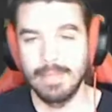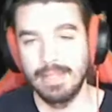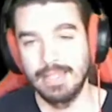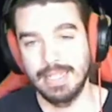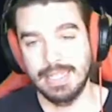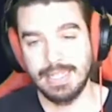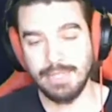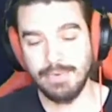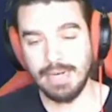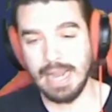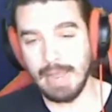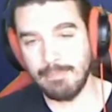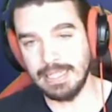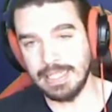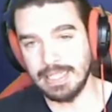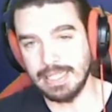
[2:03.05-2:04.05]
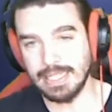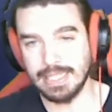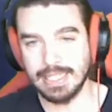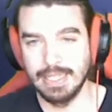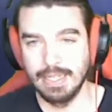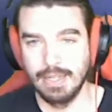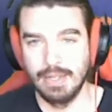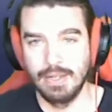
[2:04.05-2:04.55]
Let's see what happens.
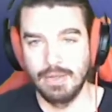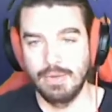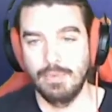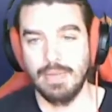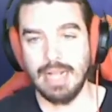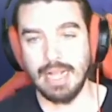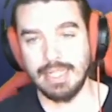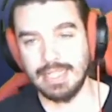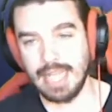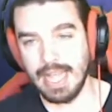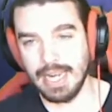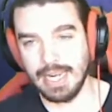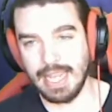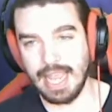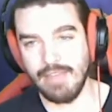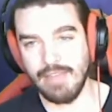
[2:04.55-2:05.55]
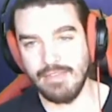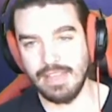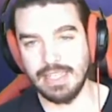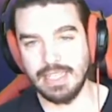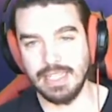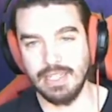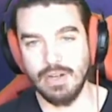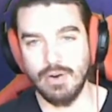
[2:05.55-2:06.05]
We got 10k
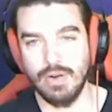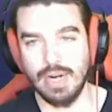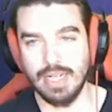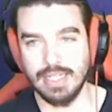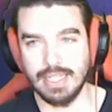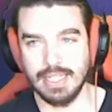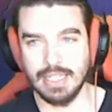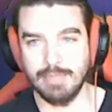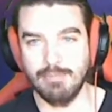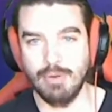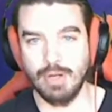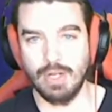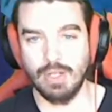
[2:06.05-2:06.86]
VC going into this book